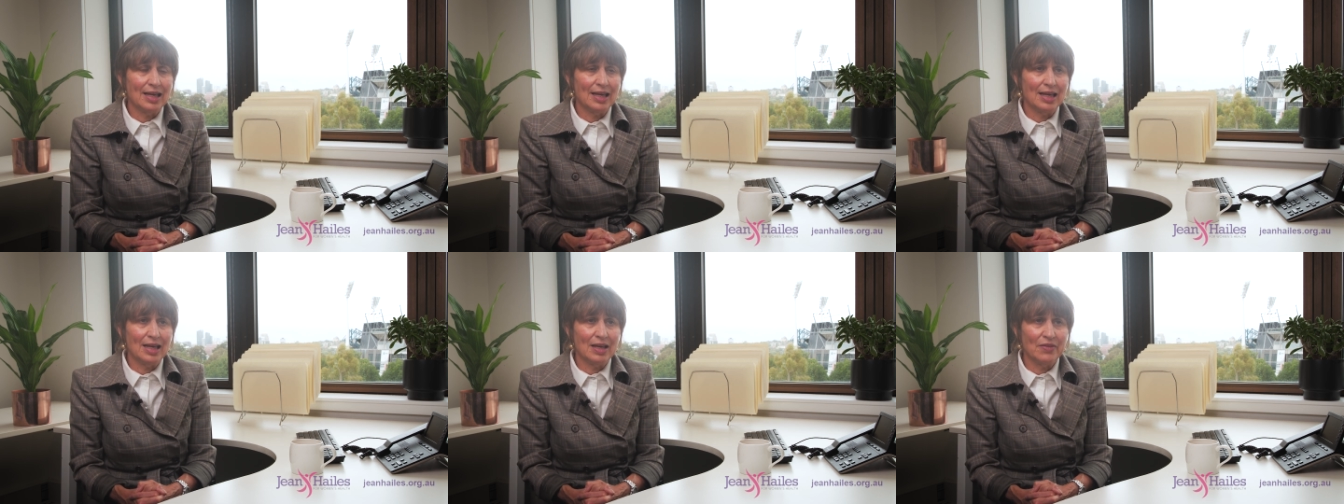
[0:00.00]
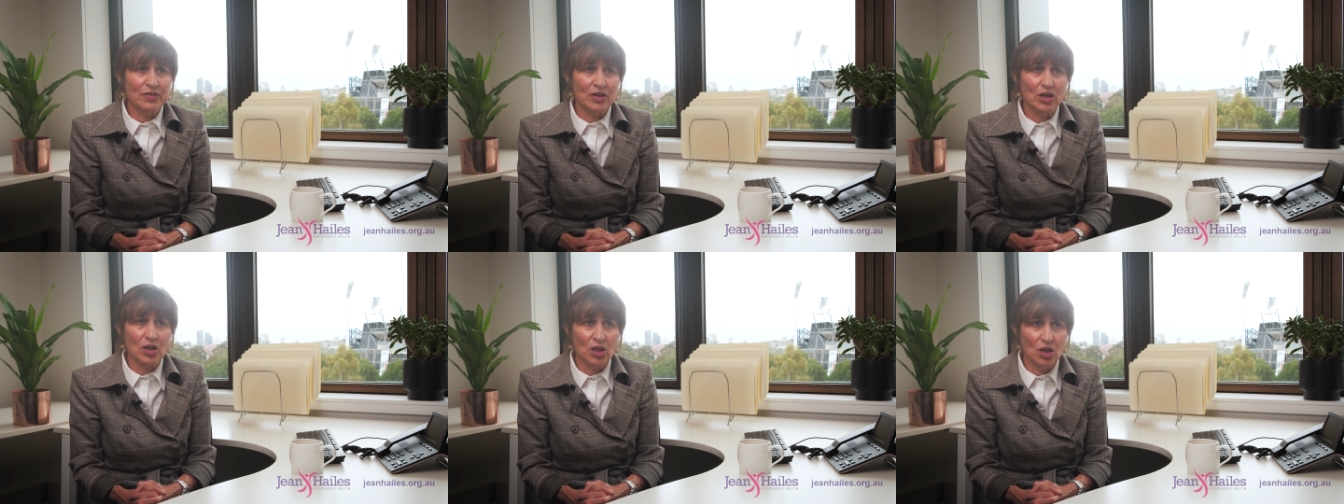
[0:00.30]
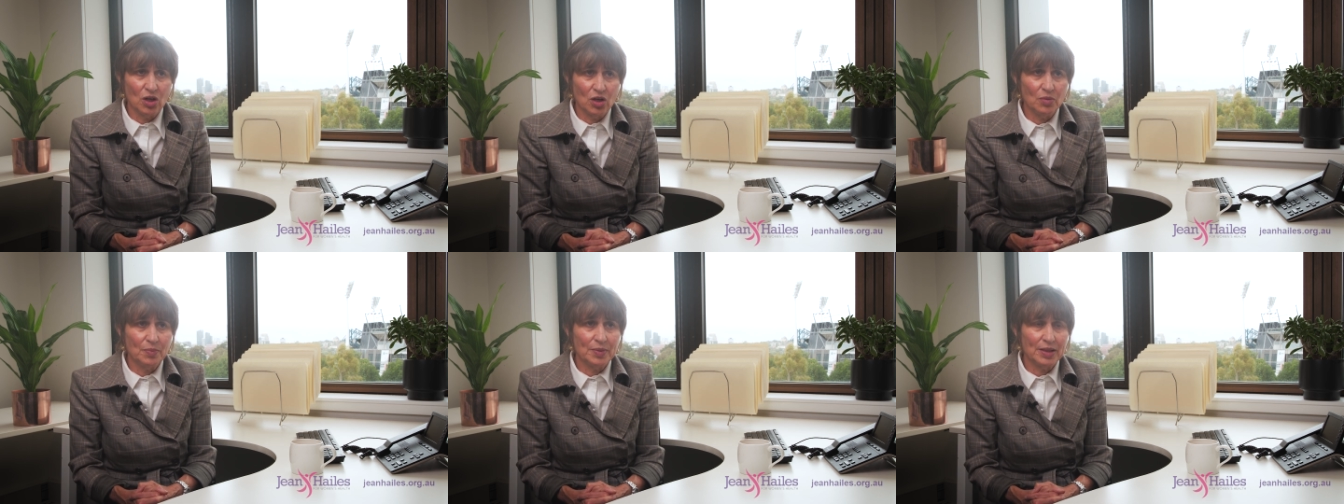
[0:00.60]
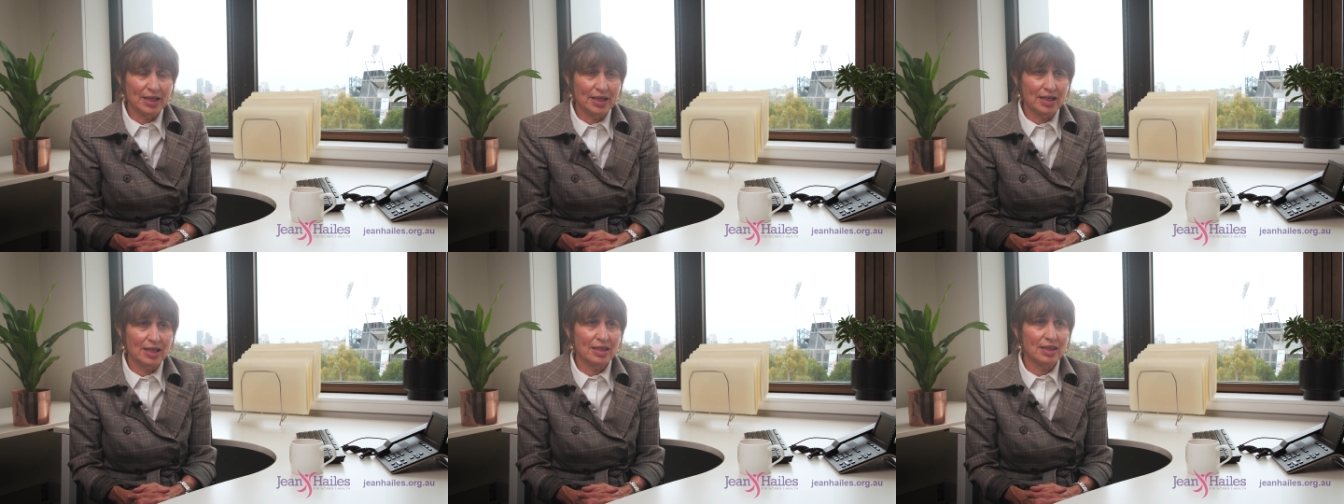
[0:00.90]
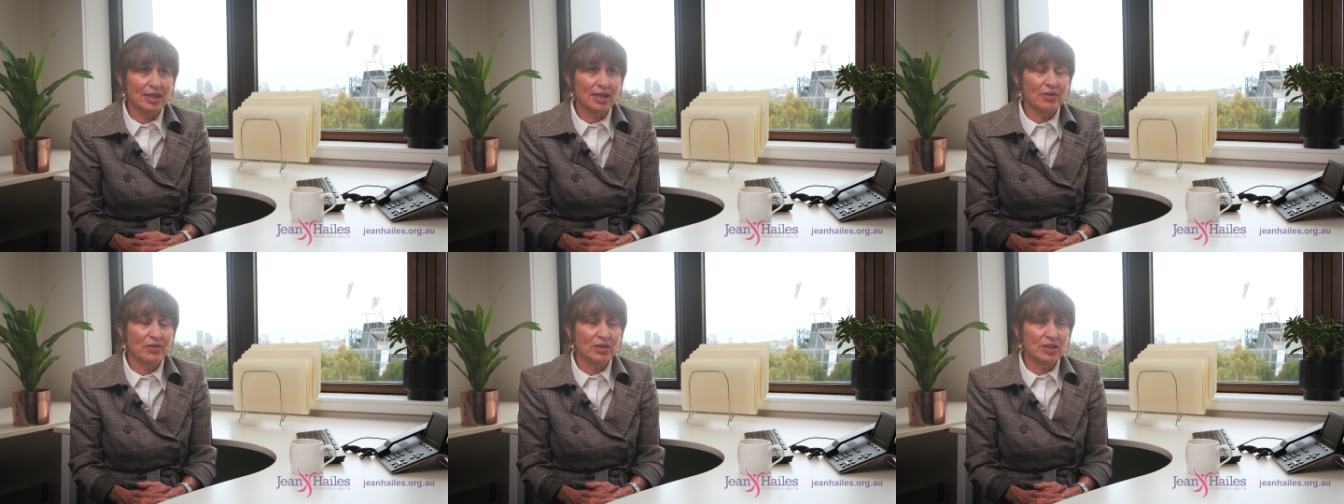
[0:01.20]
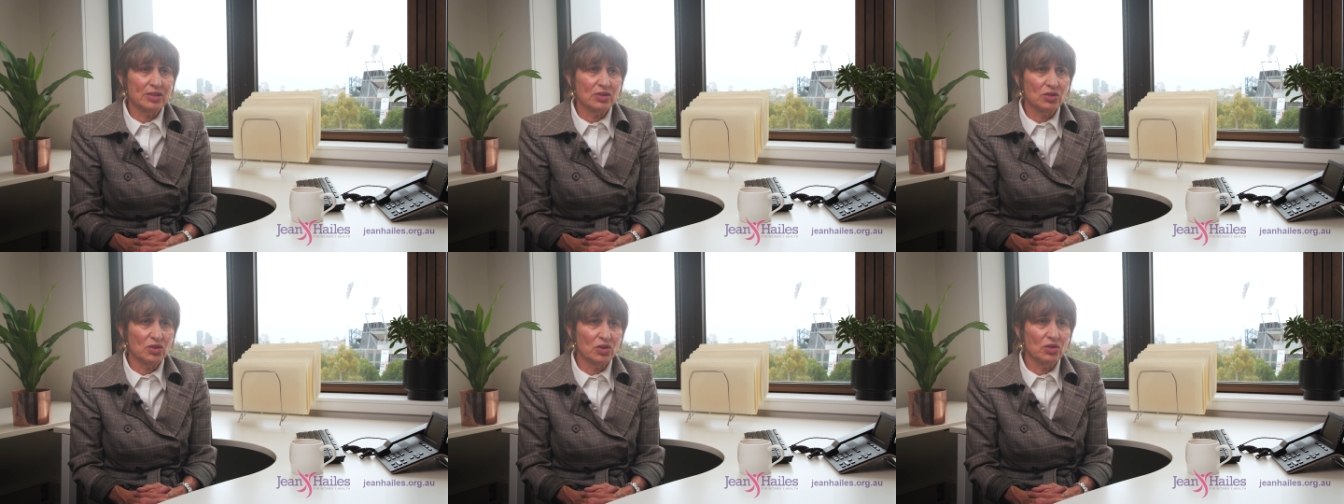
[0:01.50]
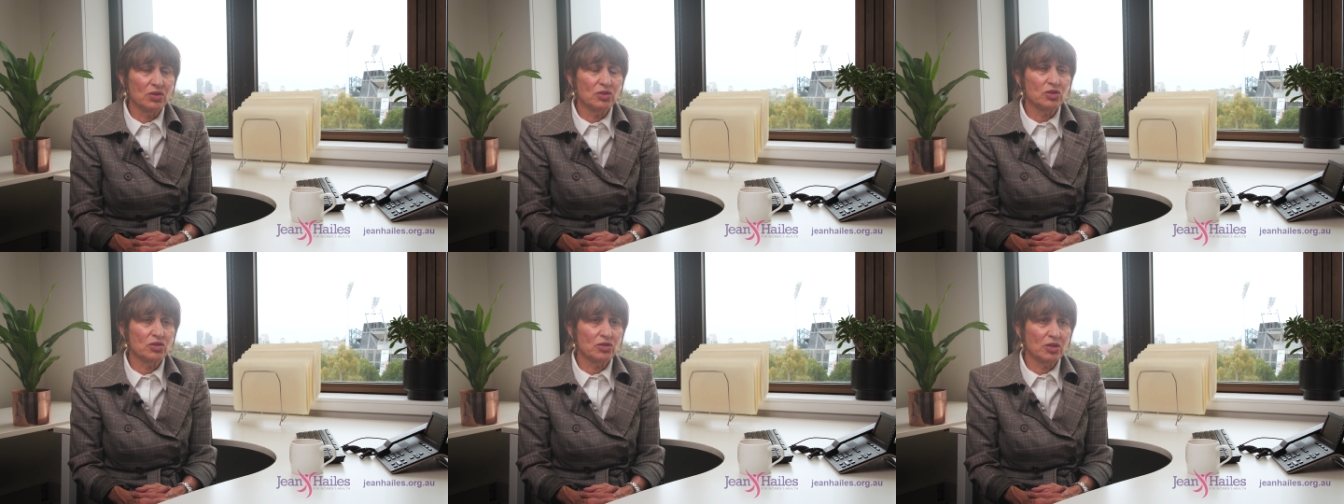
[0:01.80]
even globally, there is
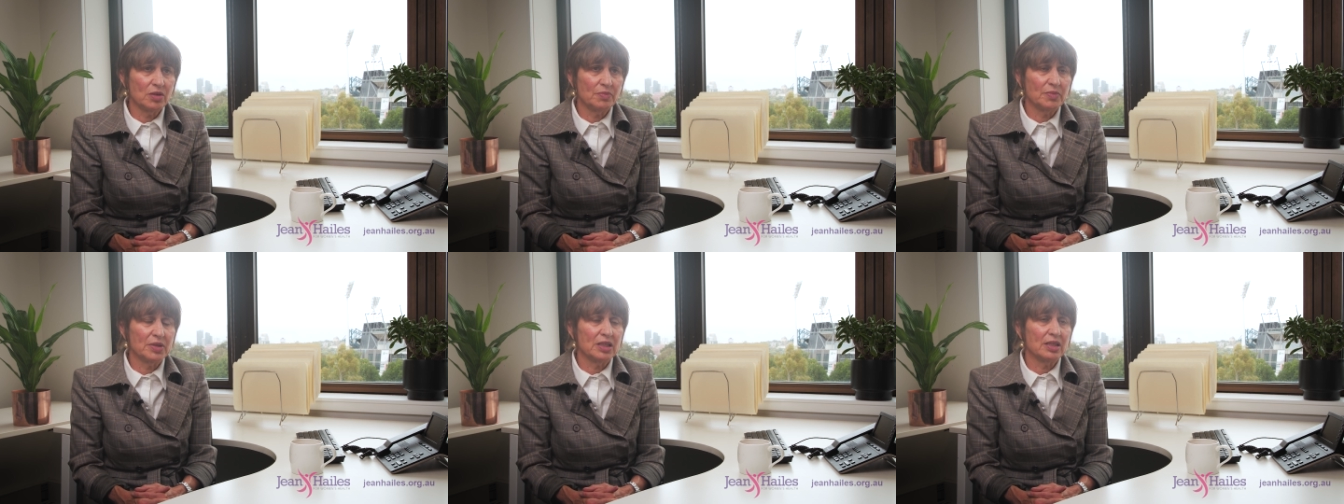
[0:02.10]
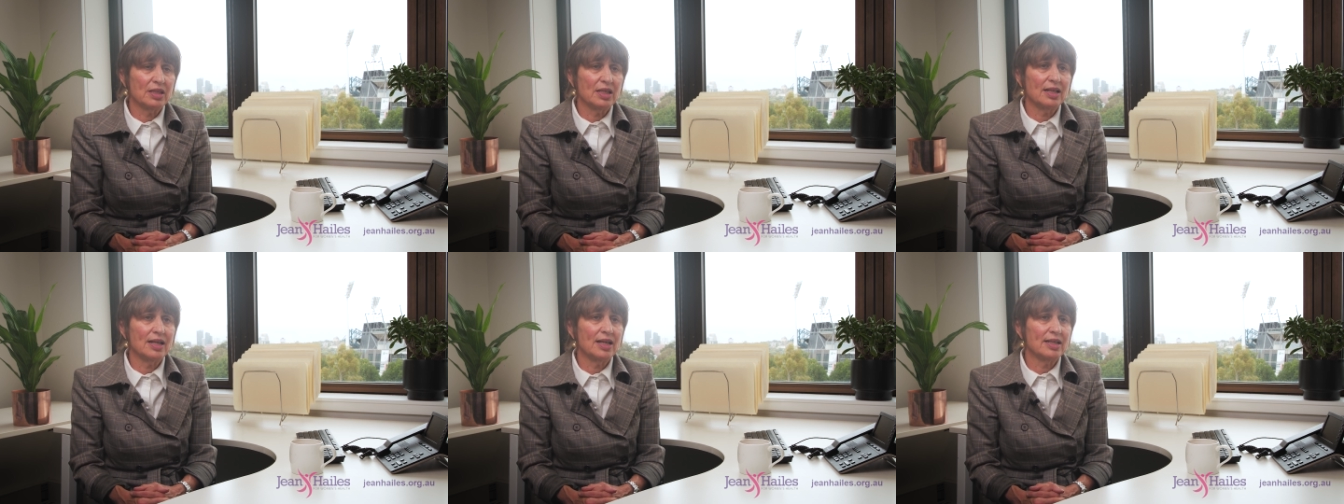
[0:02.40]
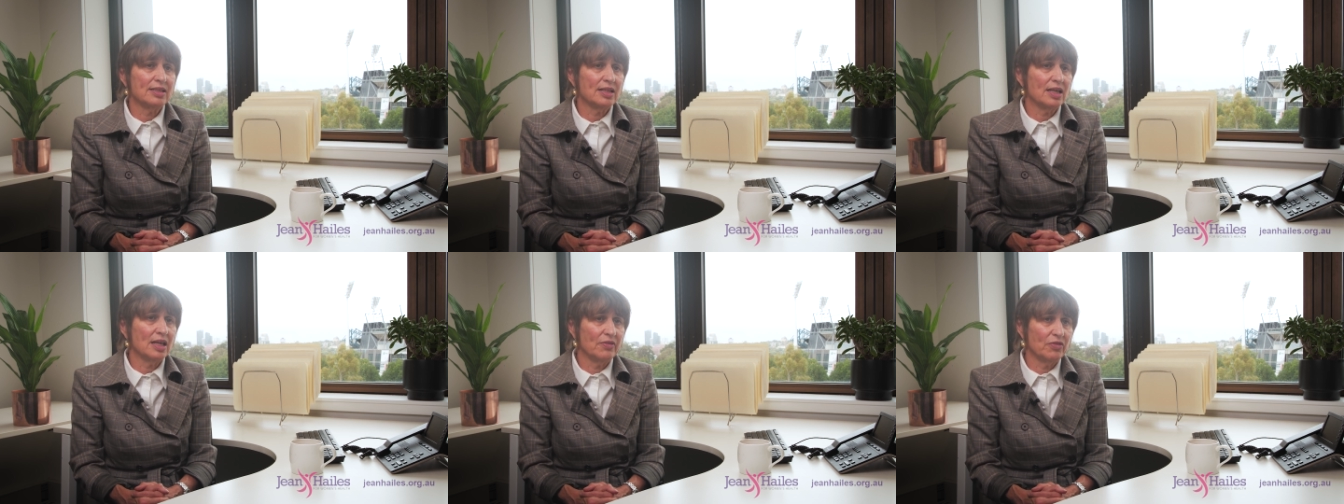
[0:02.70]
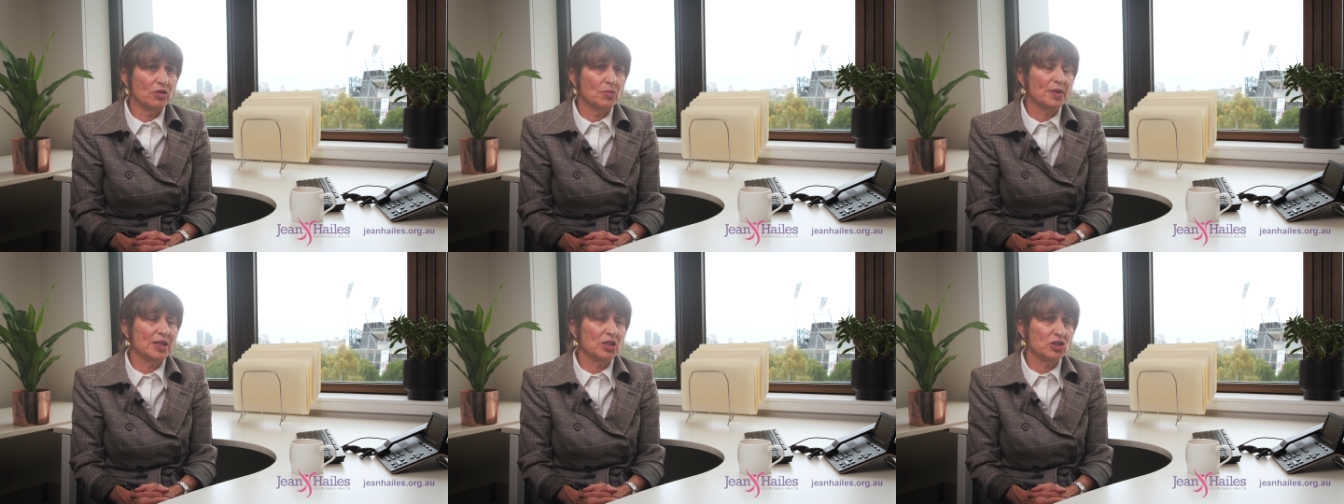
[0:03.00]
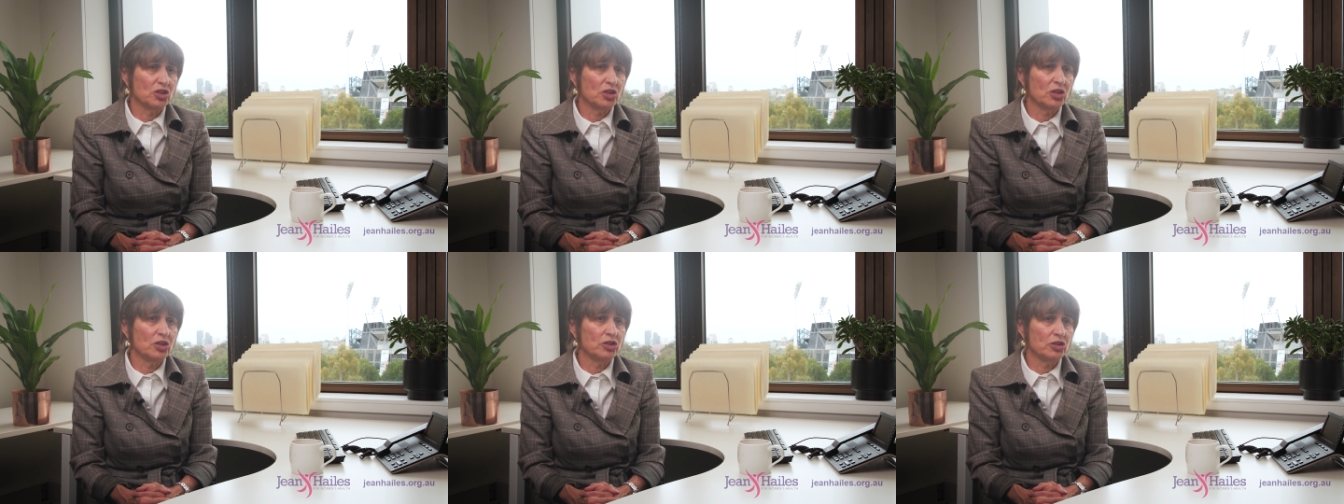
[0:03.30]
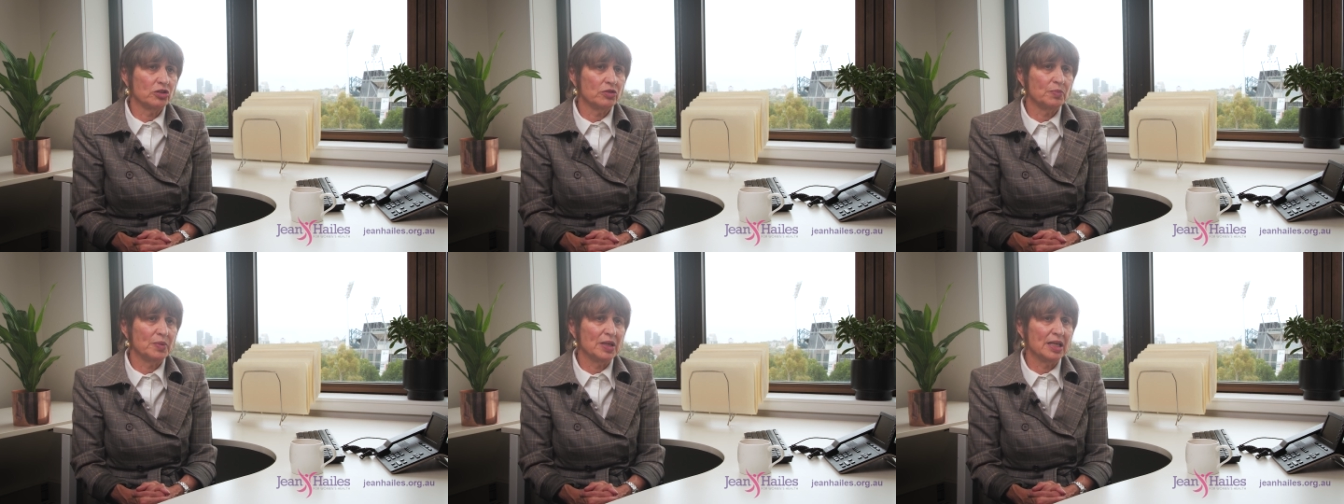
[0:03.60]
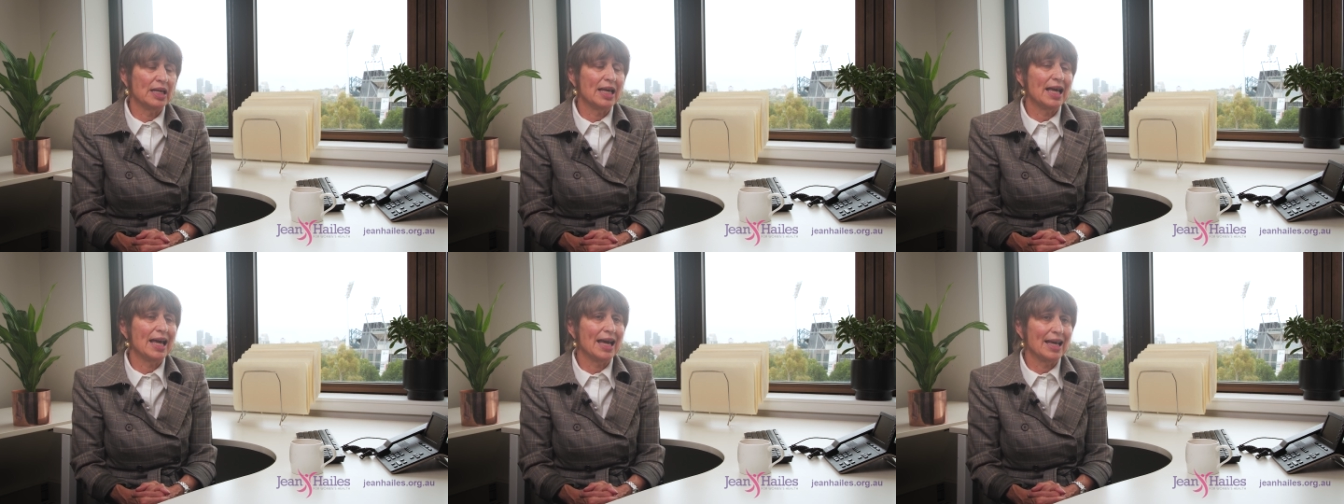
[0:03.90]
no treatment that has ever been shown to
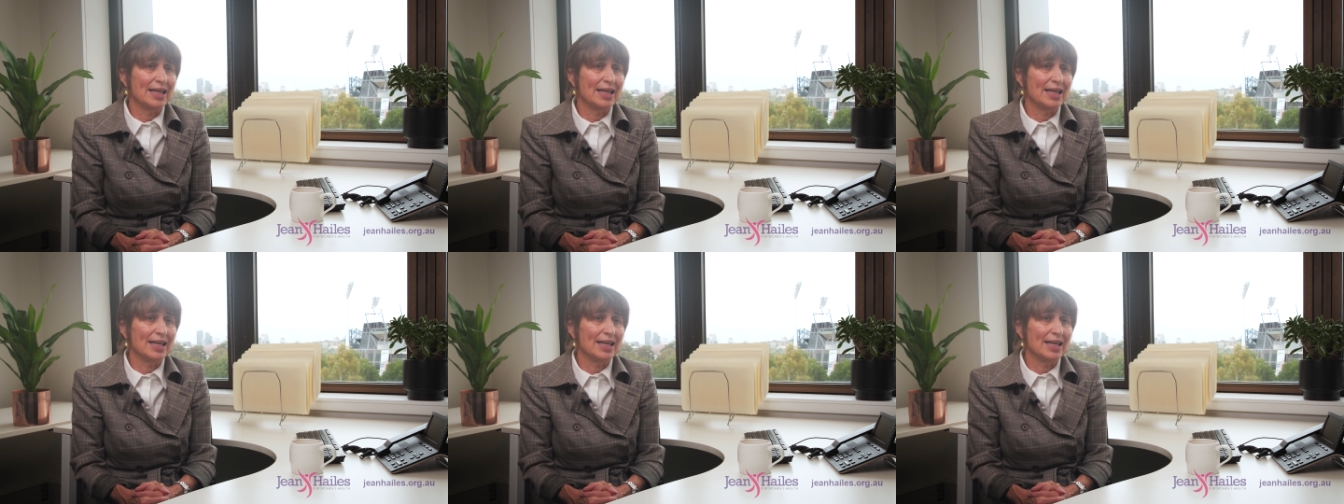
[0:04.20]
be